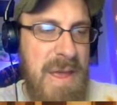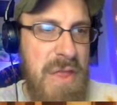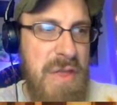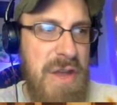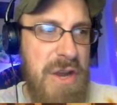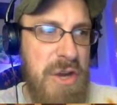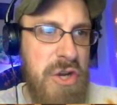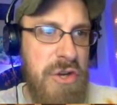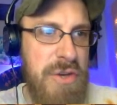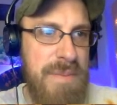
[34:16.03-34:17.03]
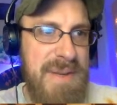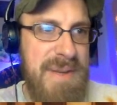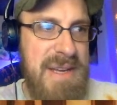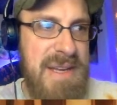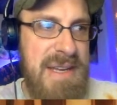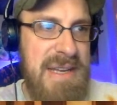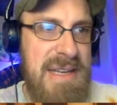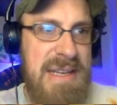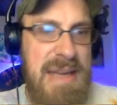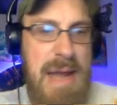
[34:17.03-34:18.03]
There could
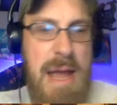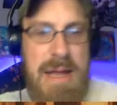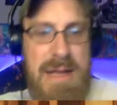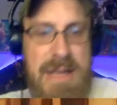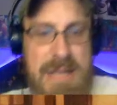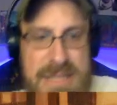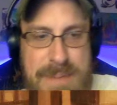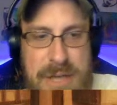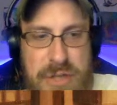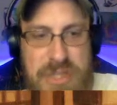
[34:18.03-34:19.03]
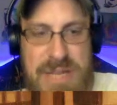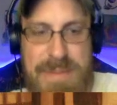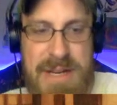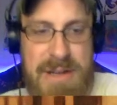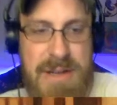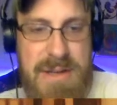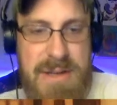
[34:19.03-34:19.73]
be specialty beer.